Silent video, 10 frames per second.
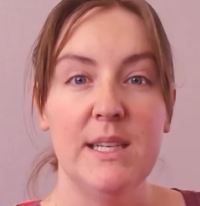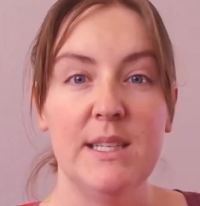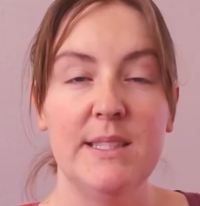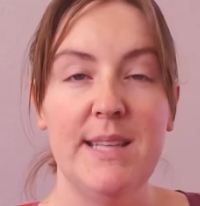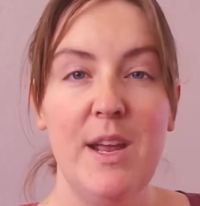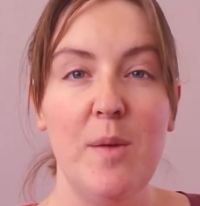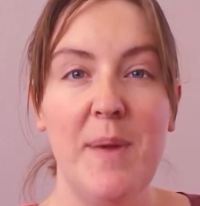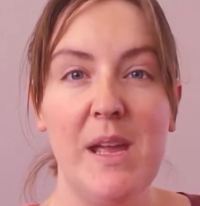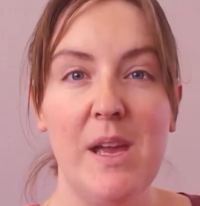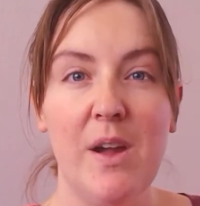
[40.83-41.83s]
Say your
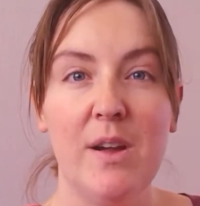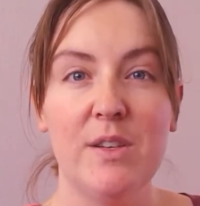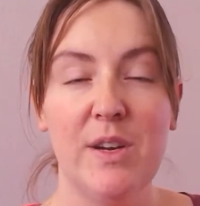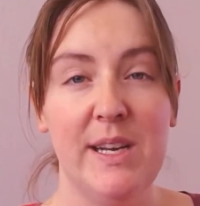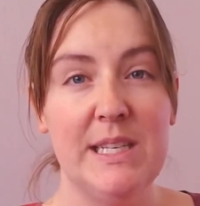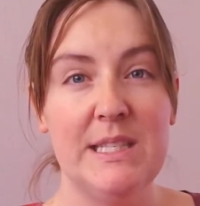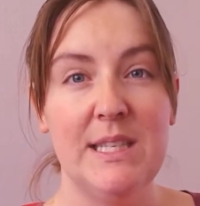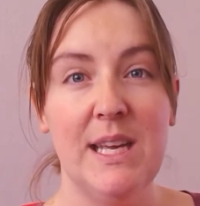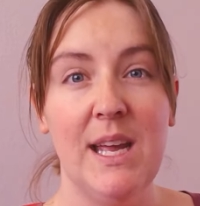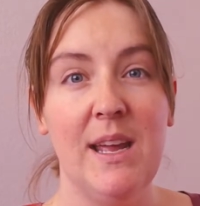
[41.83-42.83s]
main character is
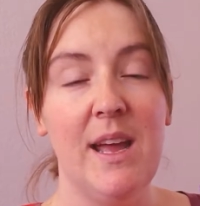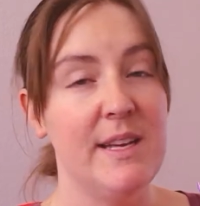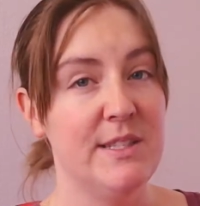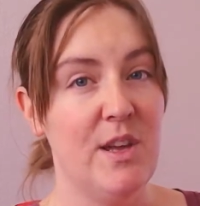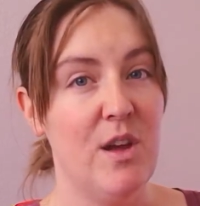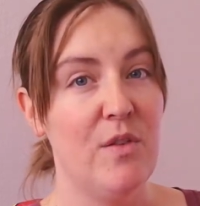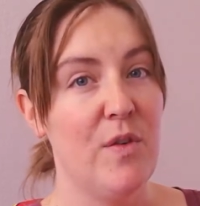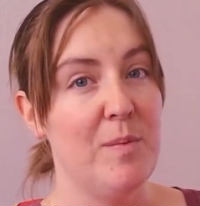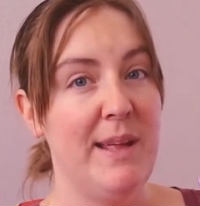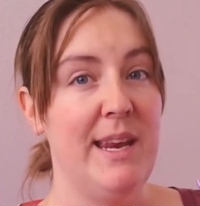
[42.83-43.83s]
singing a song
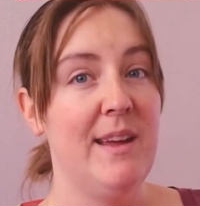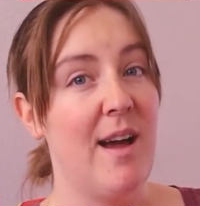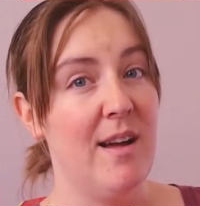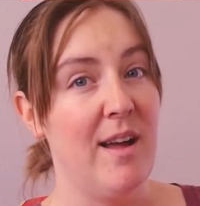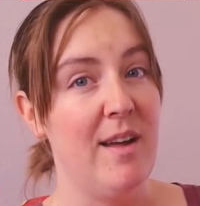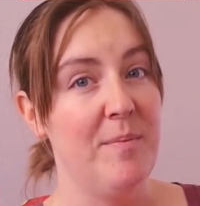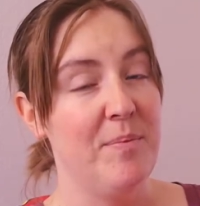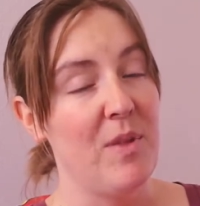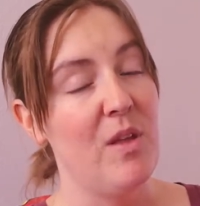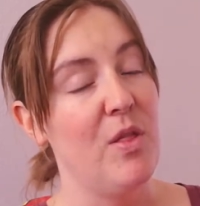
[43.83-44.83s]
from Lady Gaga.
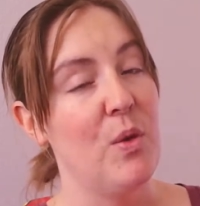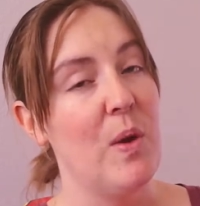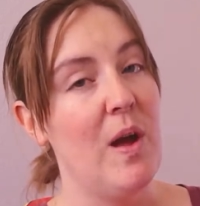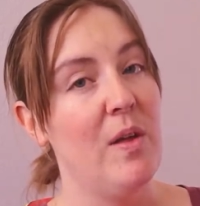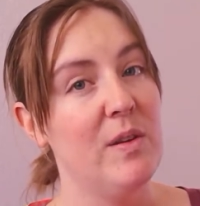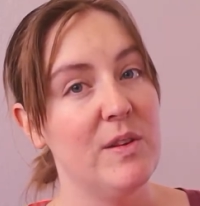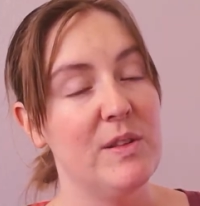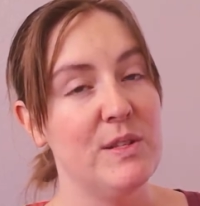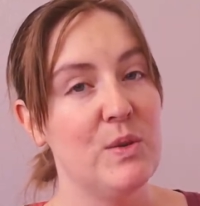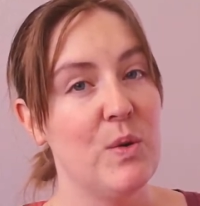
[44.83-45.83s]
Throughout
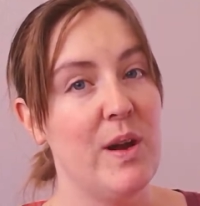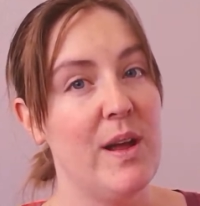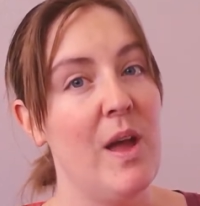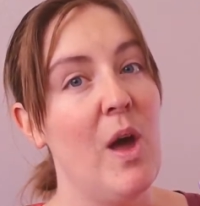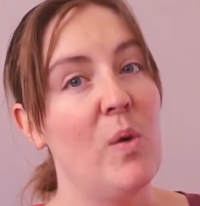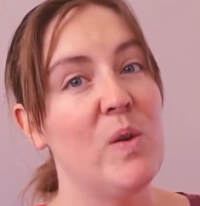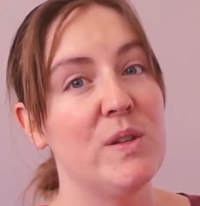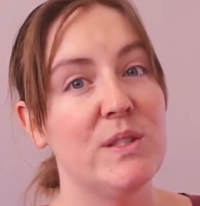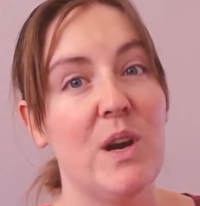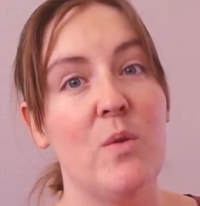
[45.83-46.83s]
the story,
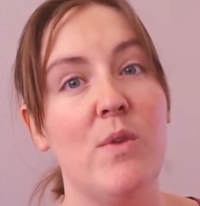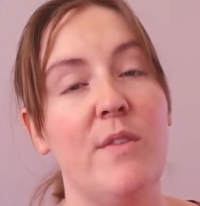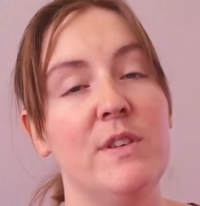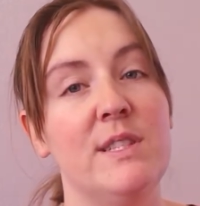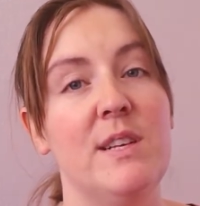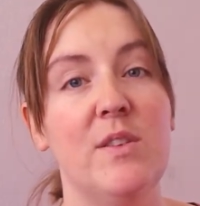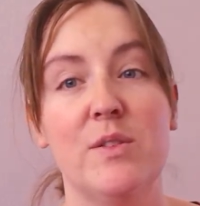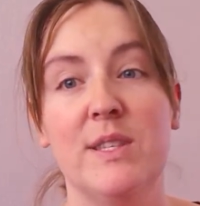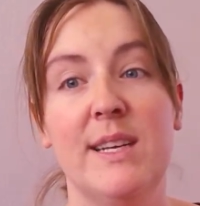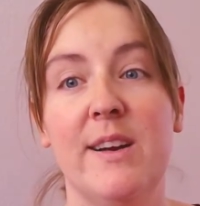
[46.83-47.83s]
we'll start referencing
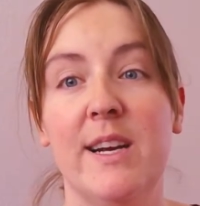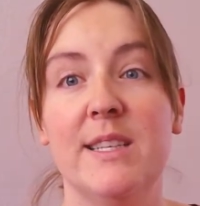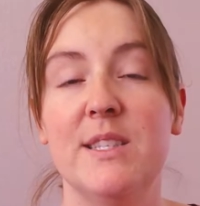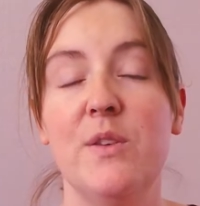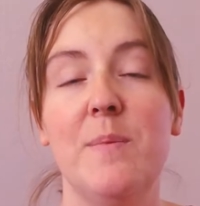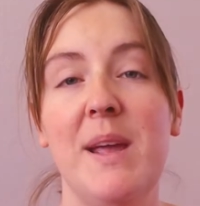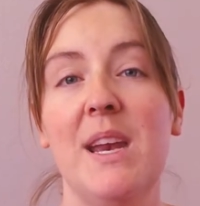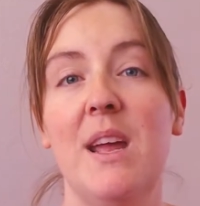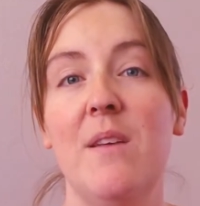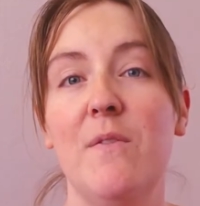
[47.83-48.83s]
those lyrics. So you can make
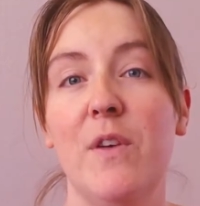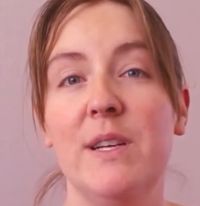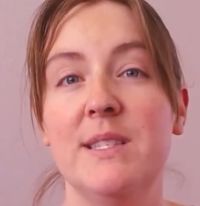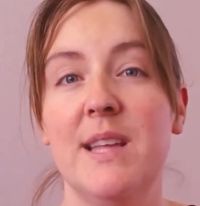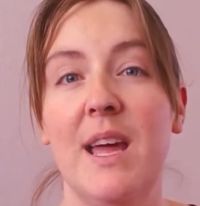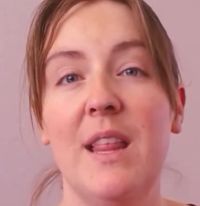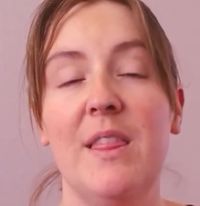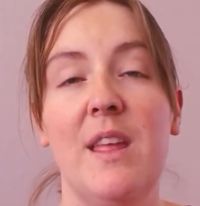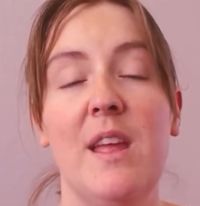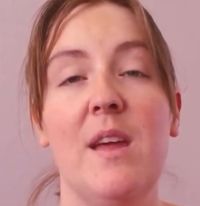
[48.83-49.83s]
an inference that
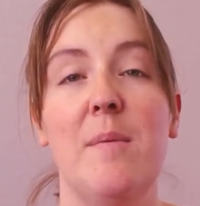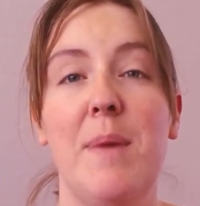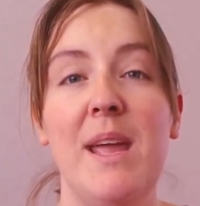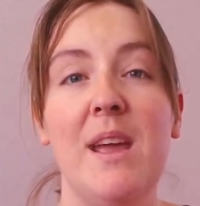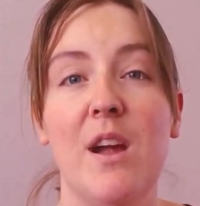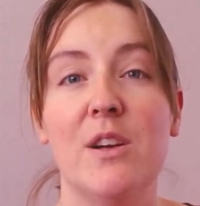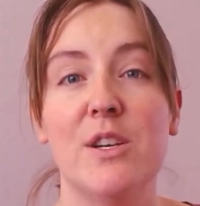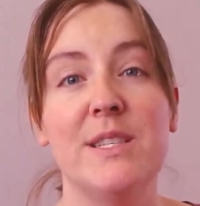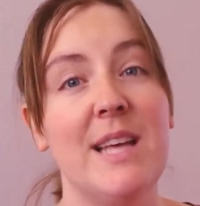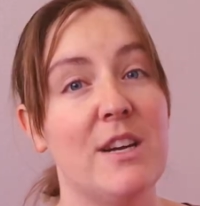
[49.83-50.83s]
the main
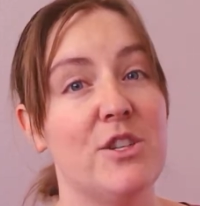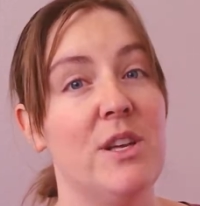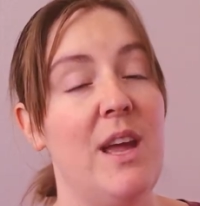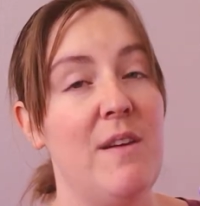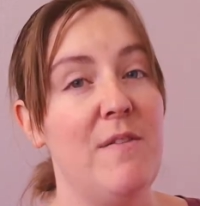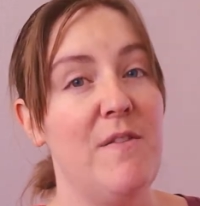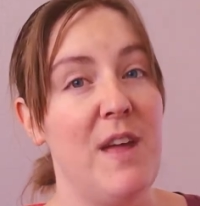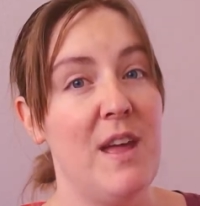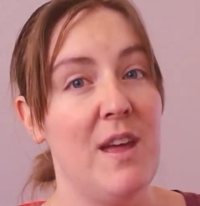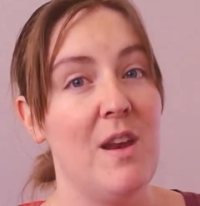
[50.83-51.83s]
character is actually a
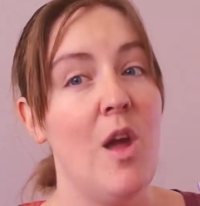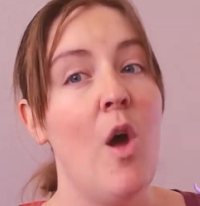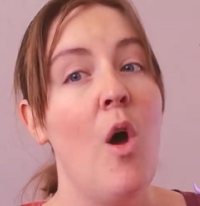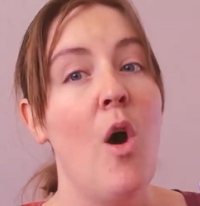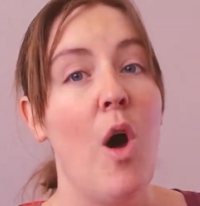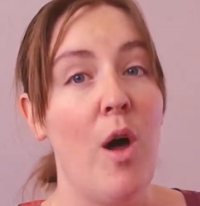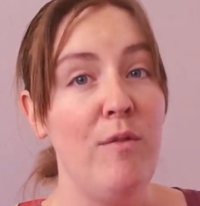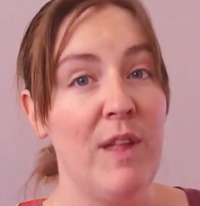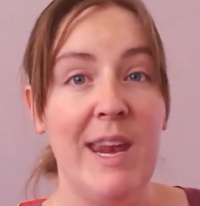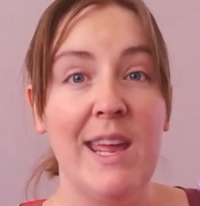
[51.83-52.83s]
fan
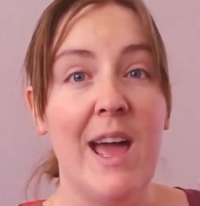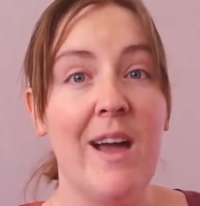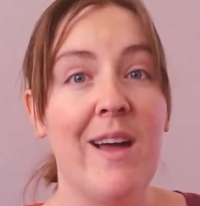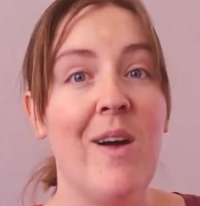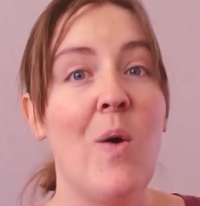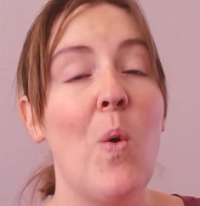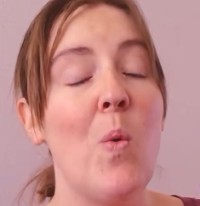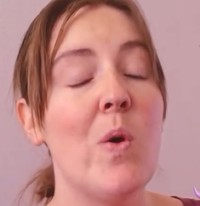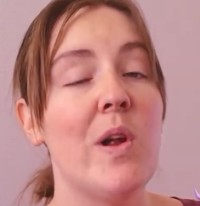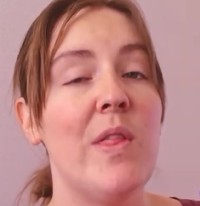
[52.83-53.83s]
of Lady Gaga,
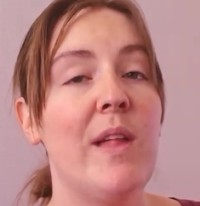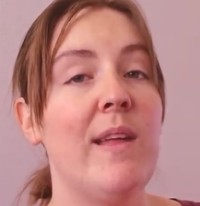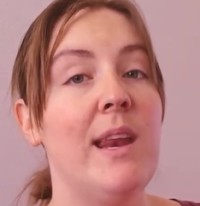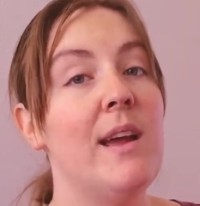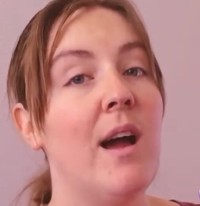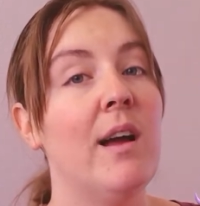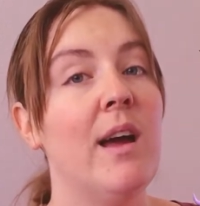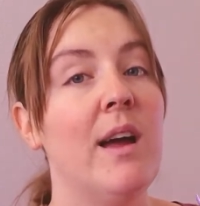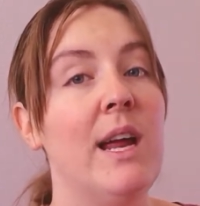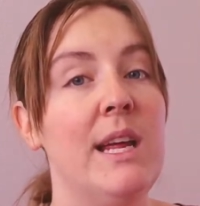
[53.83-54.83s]
or that Lady
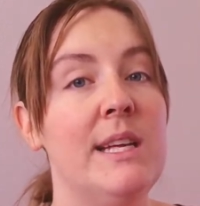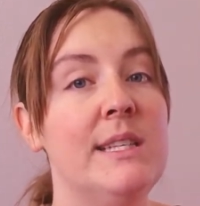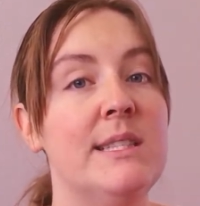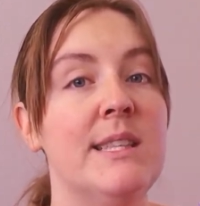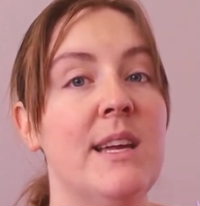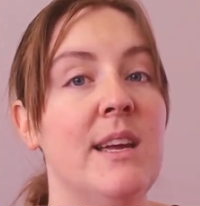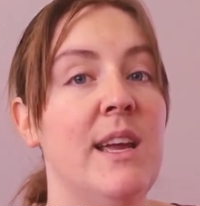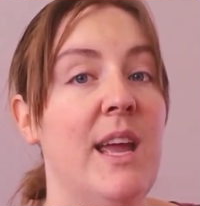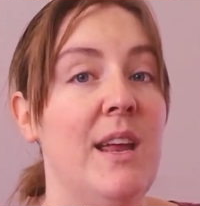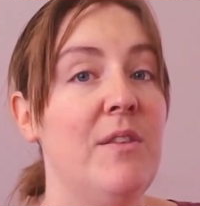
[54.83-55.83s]
Gaga is
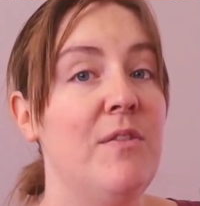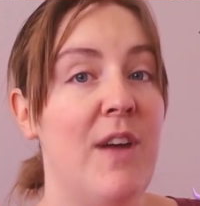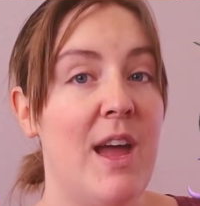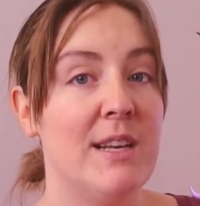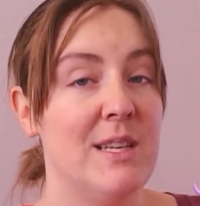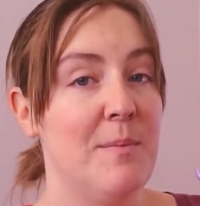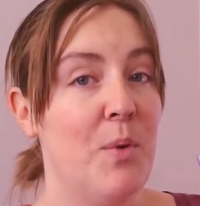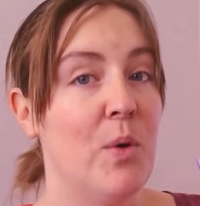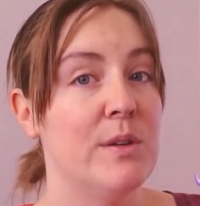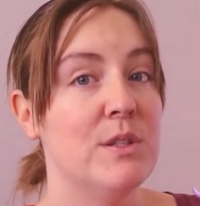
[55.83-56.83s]
in fact
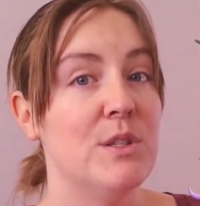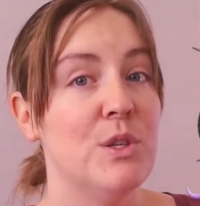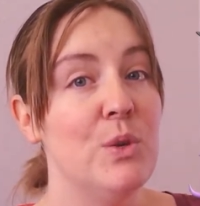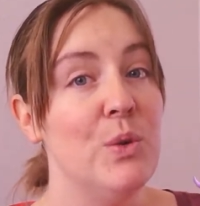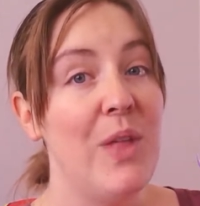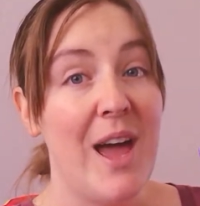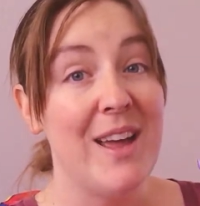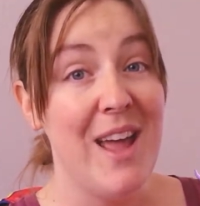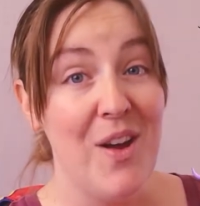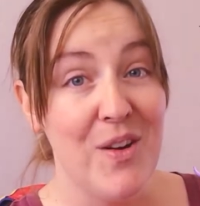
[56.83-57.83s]
important to that
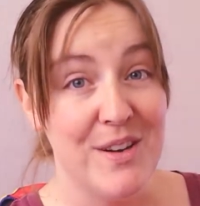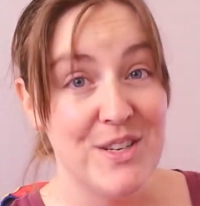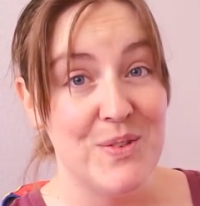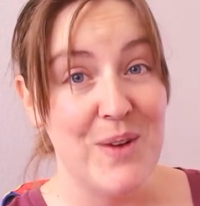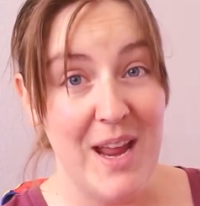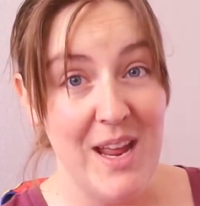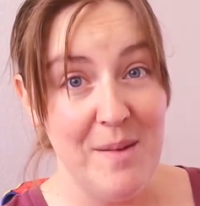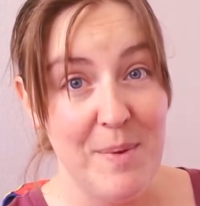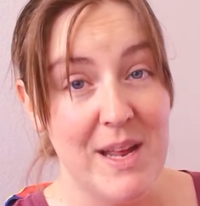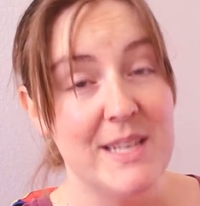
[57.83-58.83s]
character,
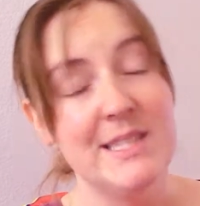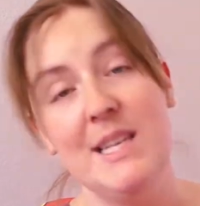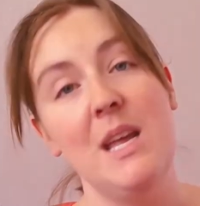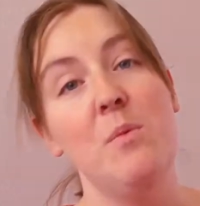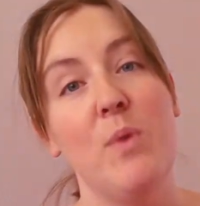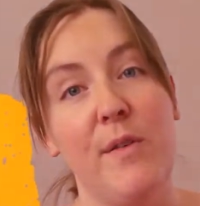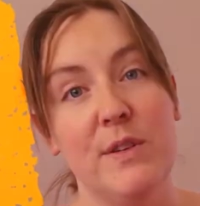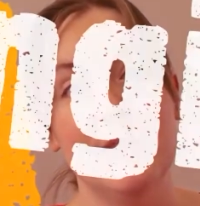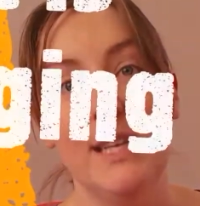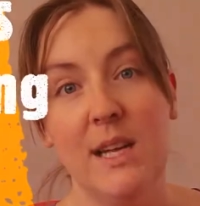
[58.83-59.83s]
right? Because they keep
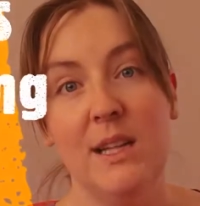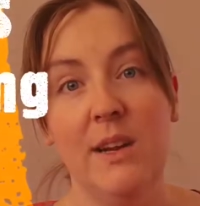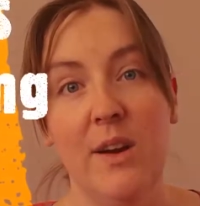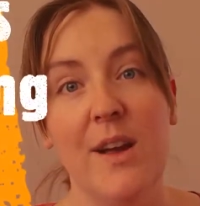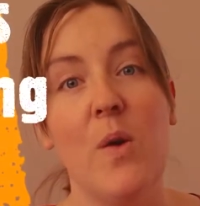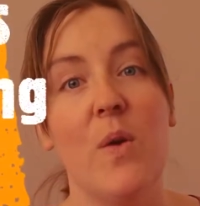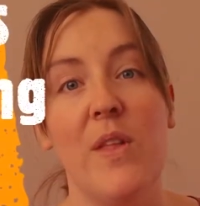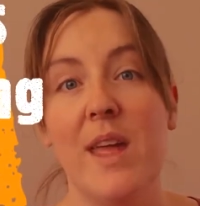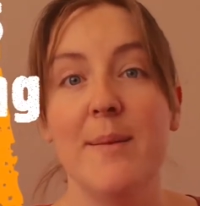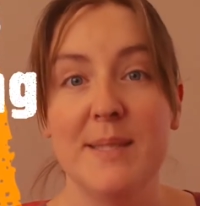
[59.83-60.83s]
referencing a lyric or
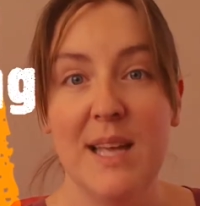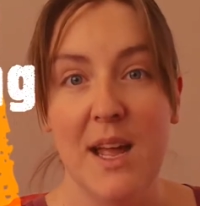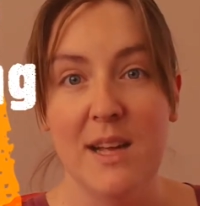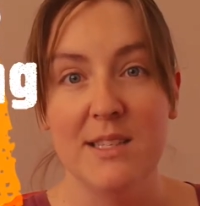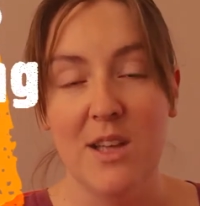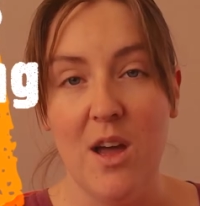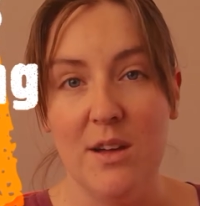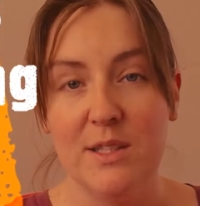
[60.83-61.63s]
they keep singing a song.